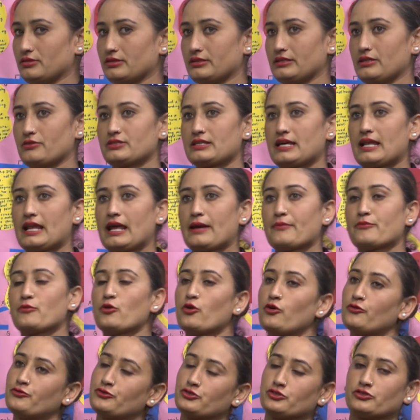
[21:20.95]
Now shall I
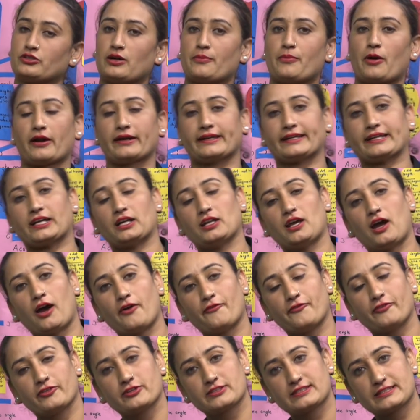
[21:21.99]
move to the vertically
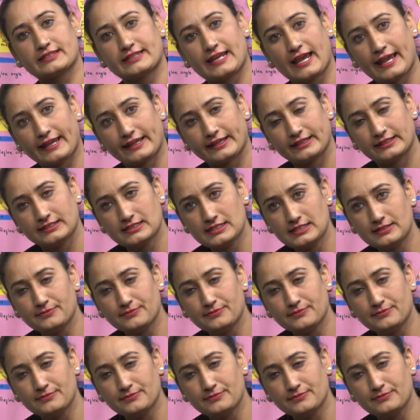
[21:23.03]
opposite angle?